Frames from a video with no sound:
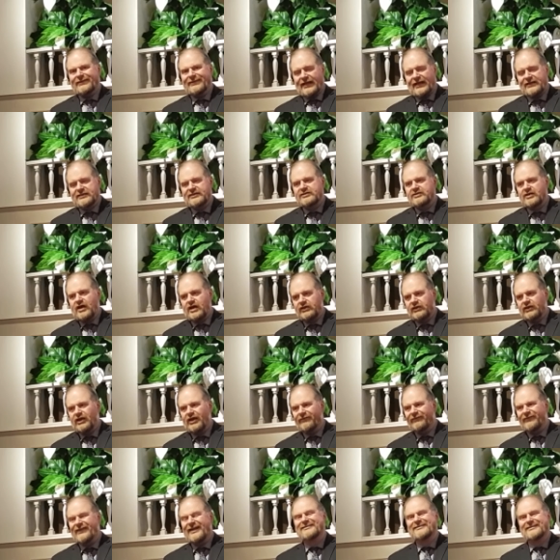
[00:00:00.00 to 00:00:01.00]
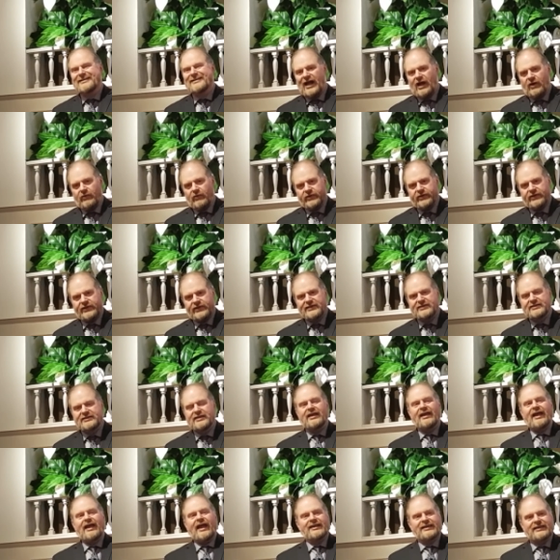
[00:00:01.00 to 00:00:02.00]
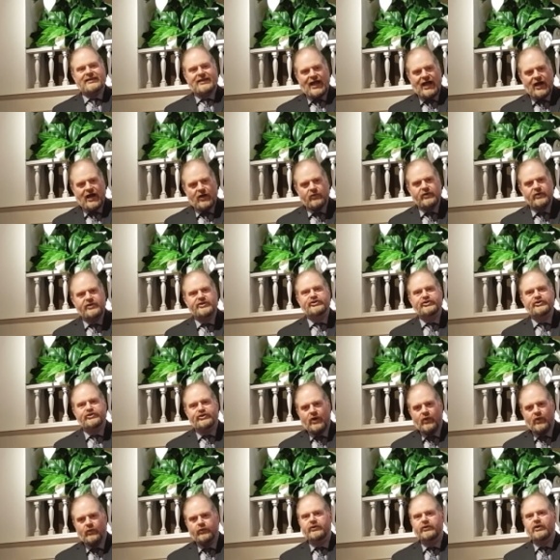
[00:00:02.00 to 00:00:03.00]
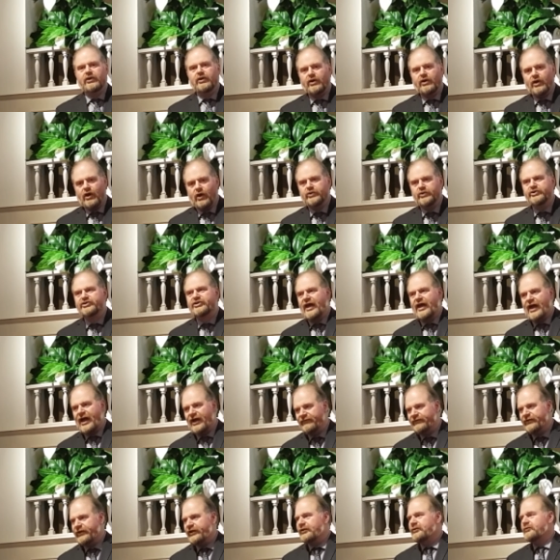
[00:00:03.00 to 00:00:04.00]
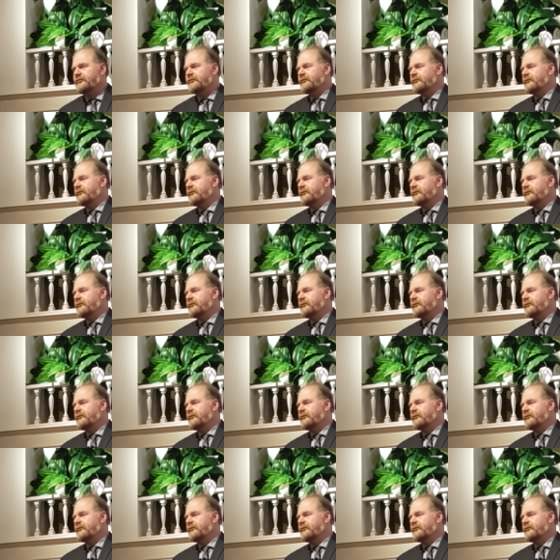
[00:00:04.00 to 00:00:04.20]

That's not love, that's cowardness, and cowards don't go to heaven